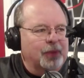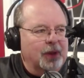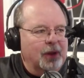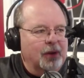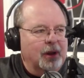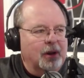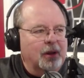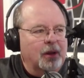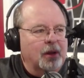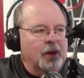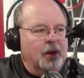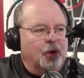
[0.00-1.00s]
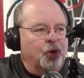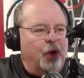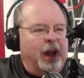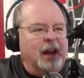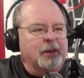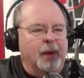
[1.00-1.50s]
grandma.
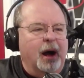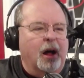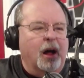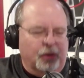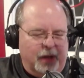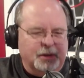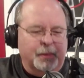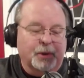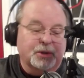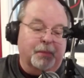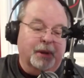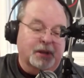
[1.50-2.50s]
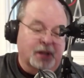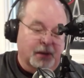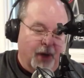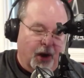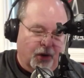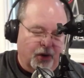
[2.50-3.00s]
Grand mal, as opposed to petit
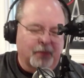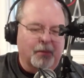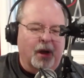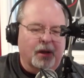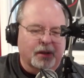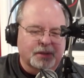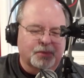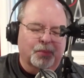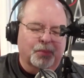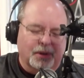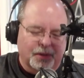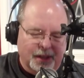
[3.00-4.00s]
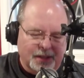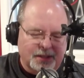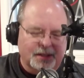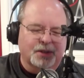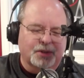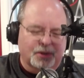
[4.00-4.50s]
mal. Grand mal right. is when you think
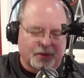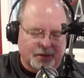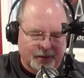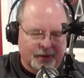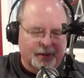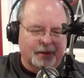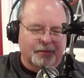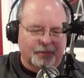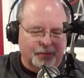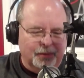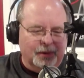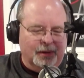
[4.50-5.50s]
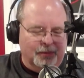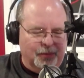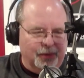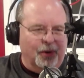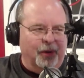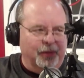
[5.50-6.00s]
seizure with,
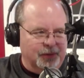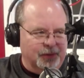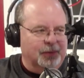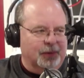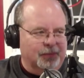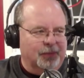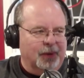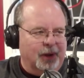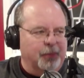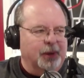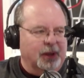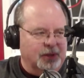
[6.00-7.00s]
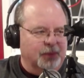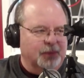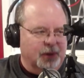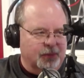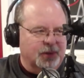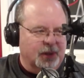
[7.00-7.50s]
with all the, the accompanying
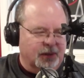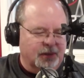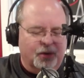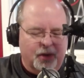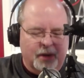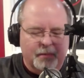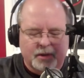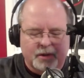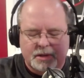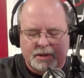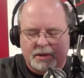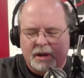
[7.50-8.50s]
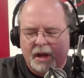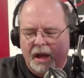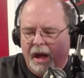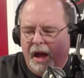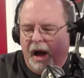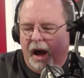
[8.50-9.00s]
symptoms, that's mm-hmm. a grand mal seizure.
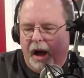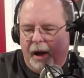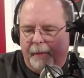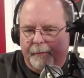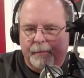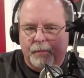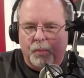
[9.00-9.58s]
Um,